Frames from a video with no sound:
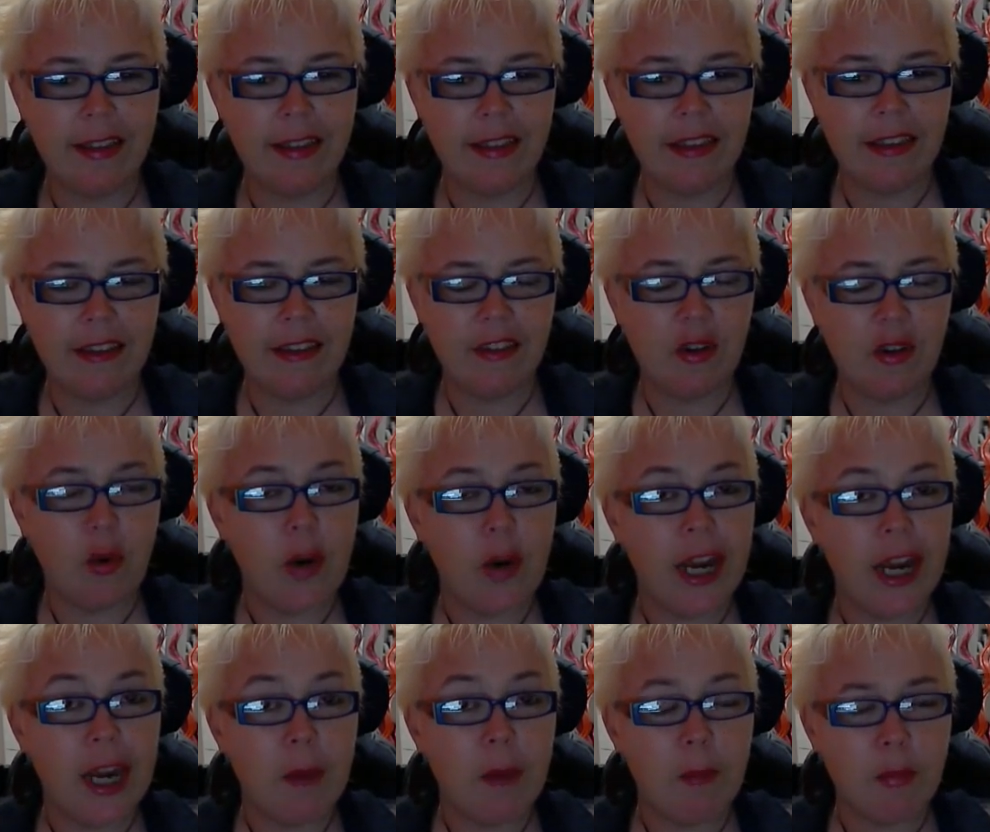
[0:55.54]
this
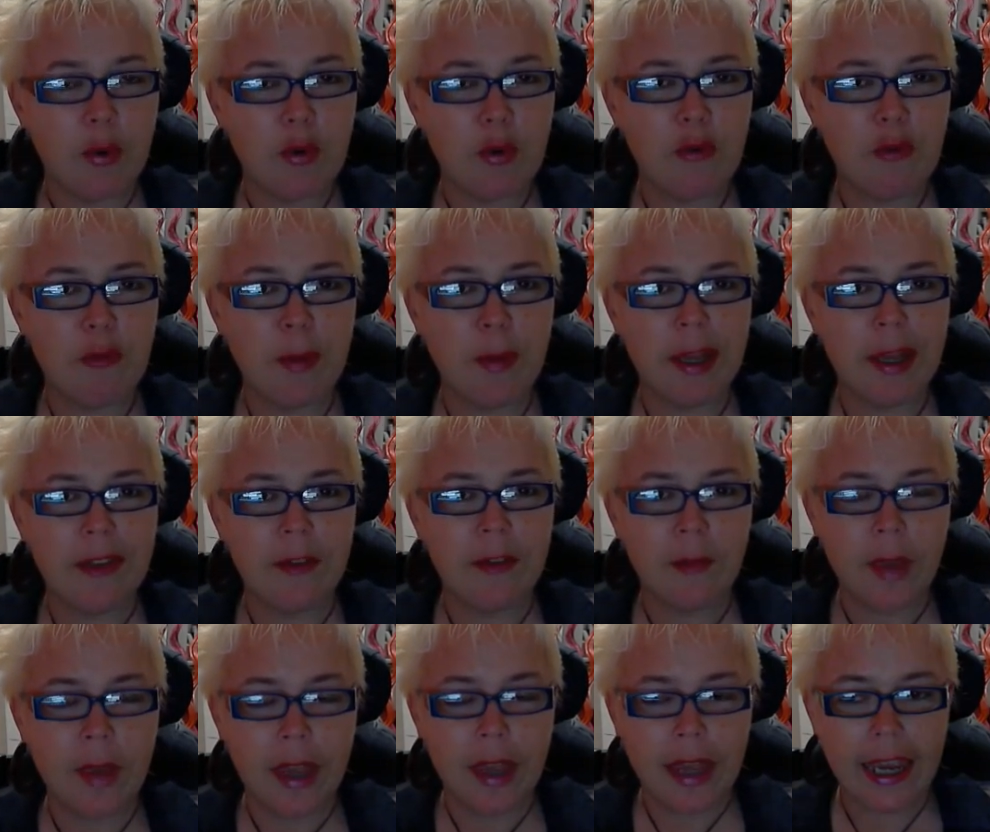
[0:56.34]
great improvement
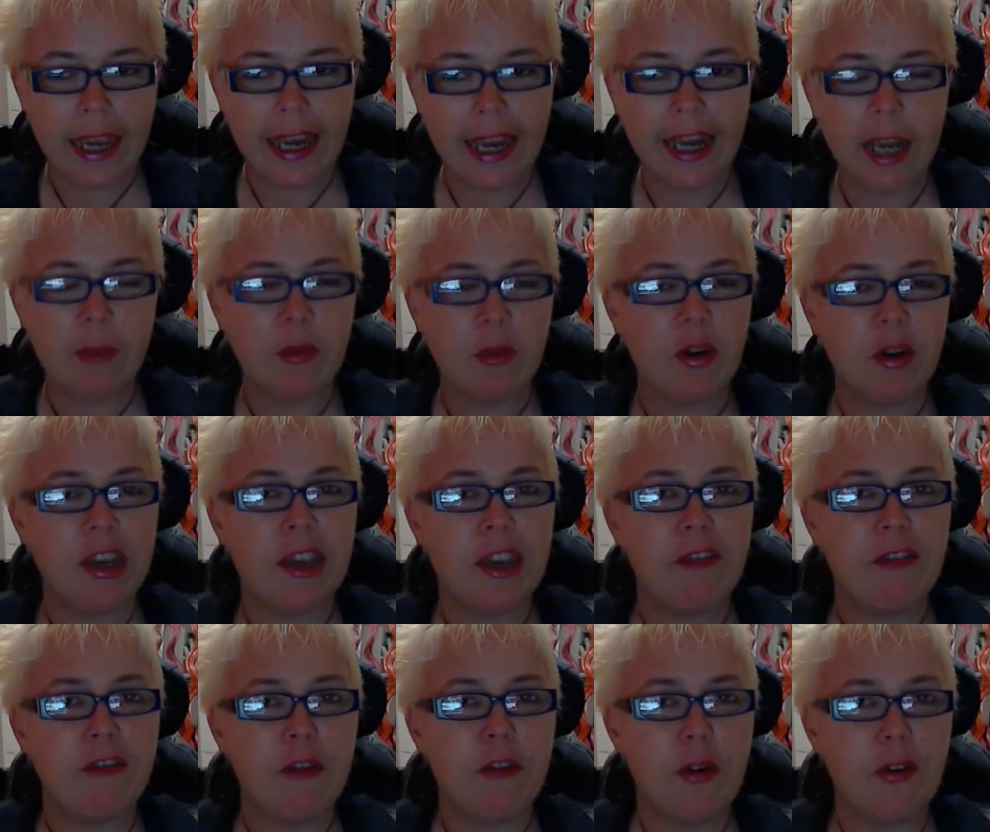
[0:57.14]
and I'm
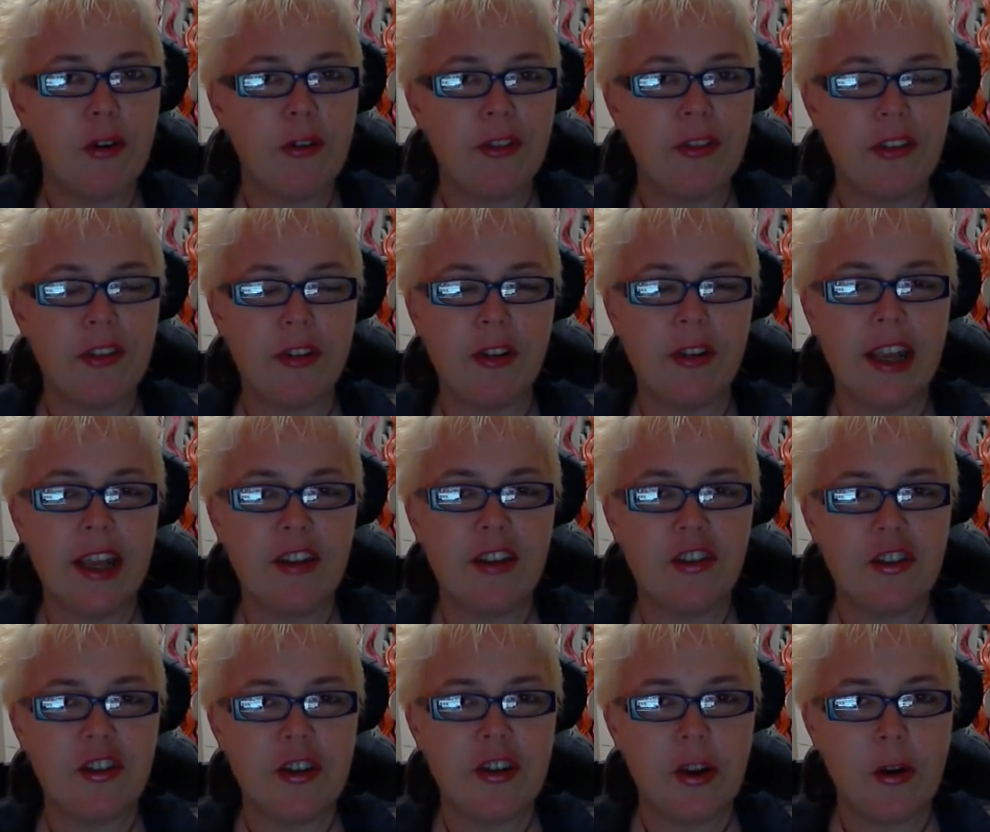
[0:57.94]
looking forward to
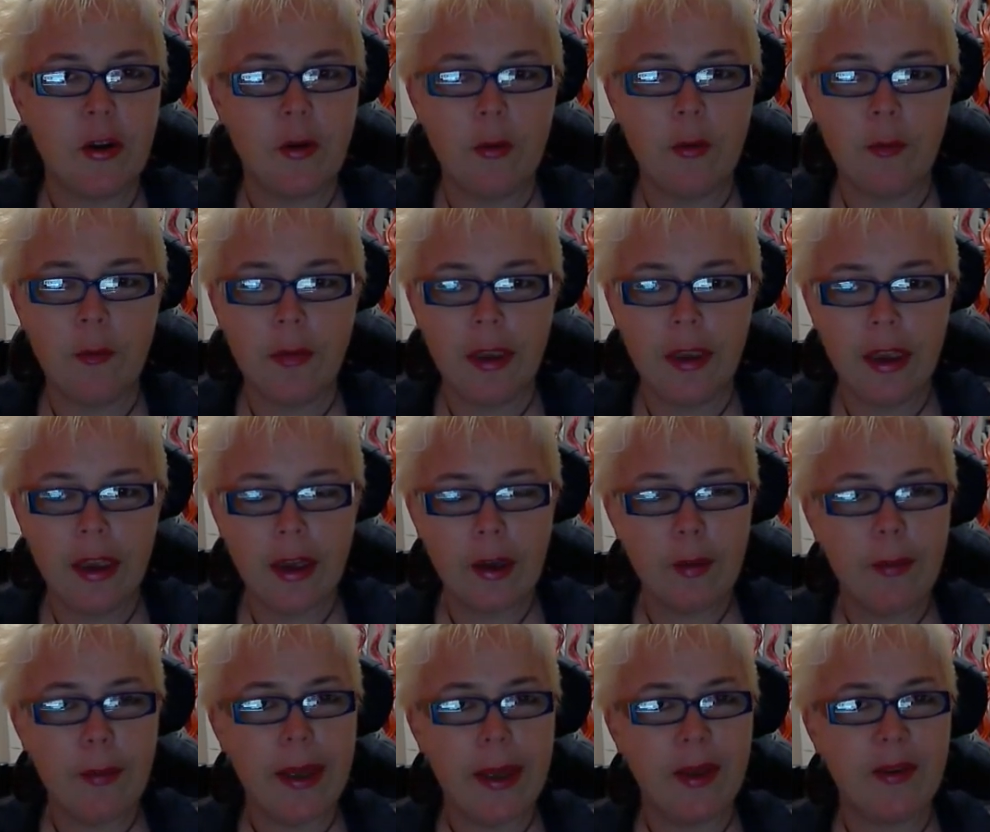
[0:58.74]
let you know
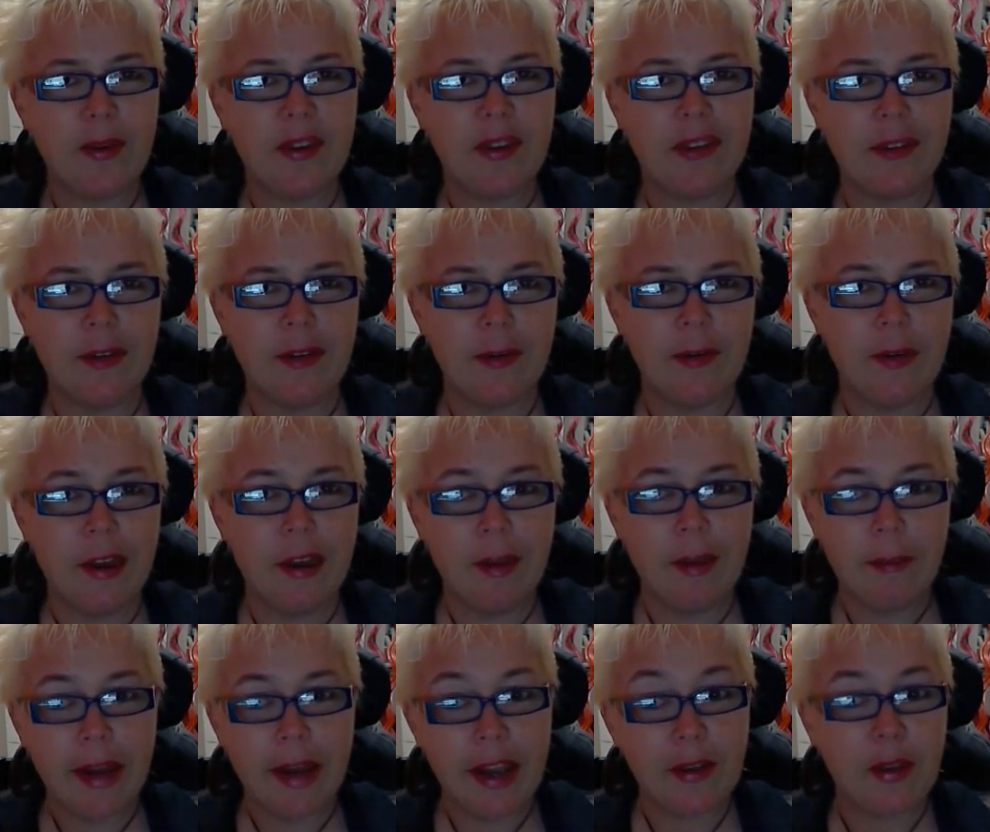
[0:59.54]
about uh,
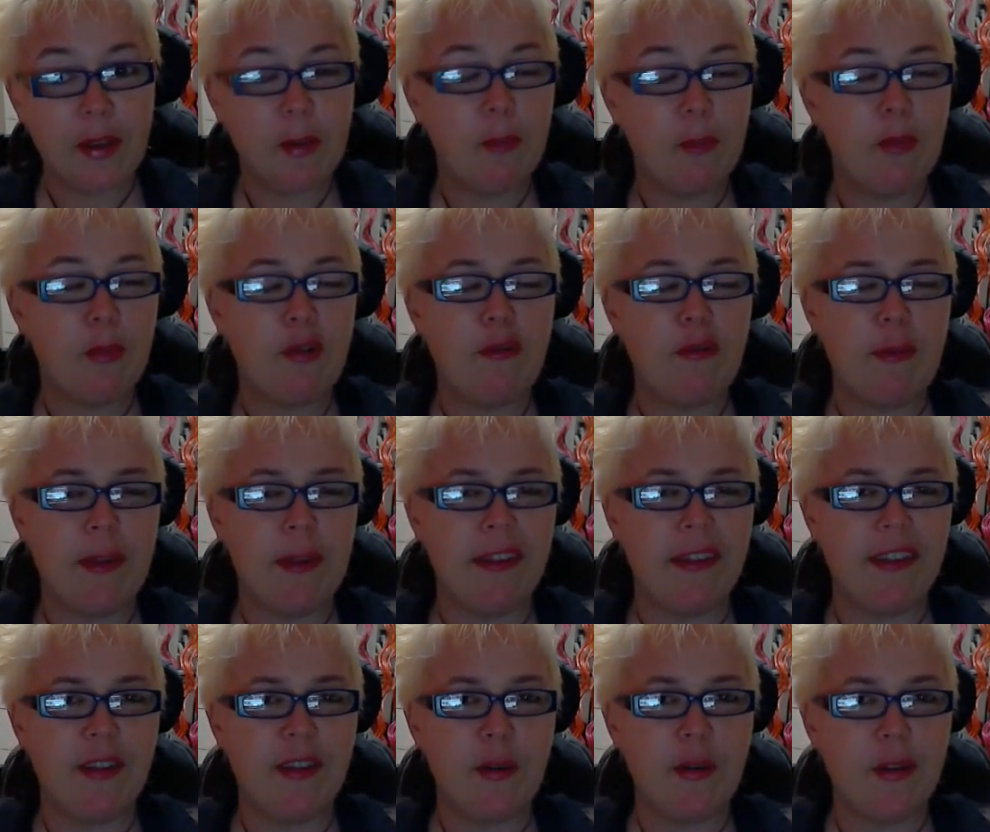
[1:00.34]
my other
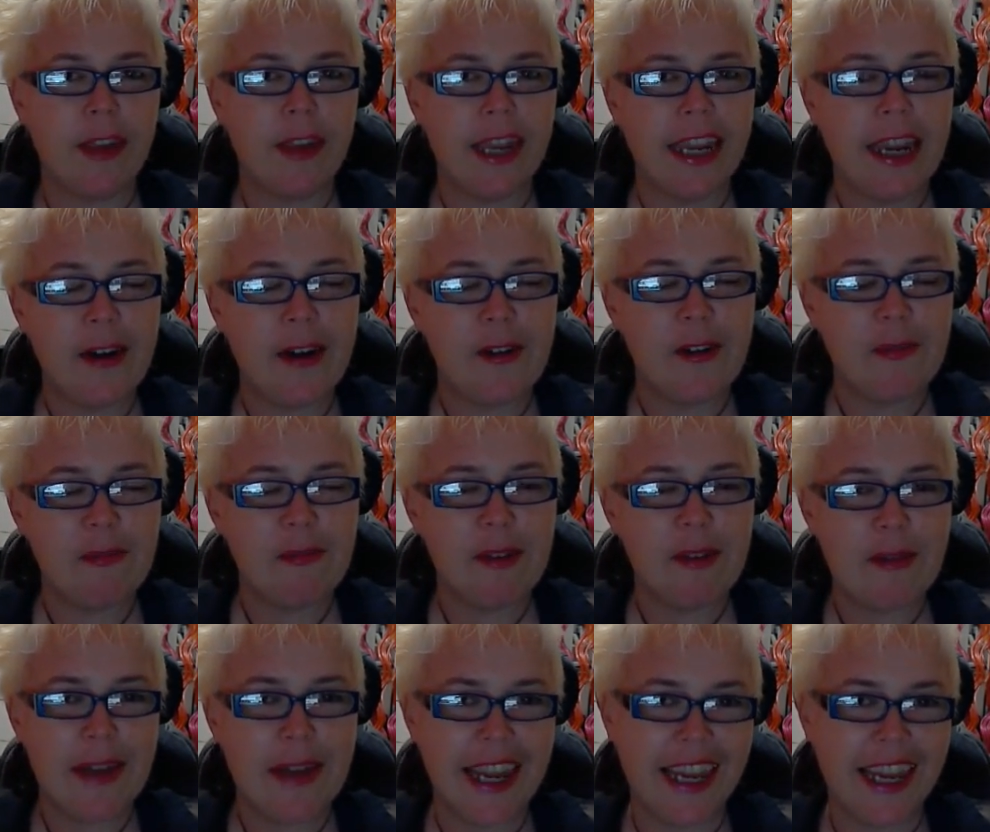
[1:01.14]
improvements. So take care.
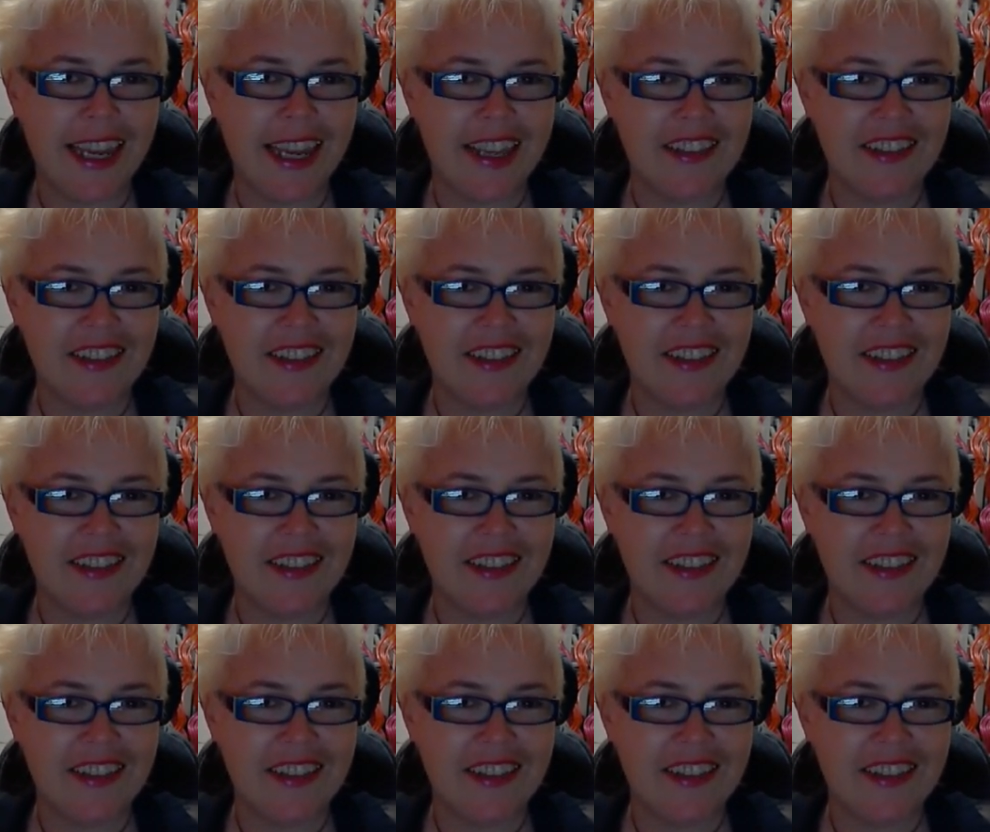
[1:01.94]
Bye-bye.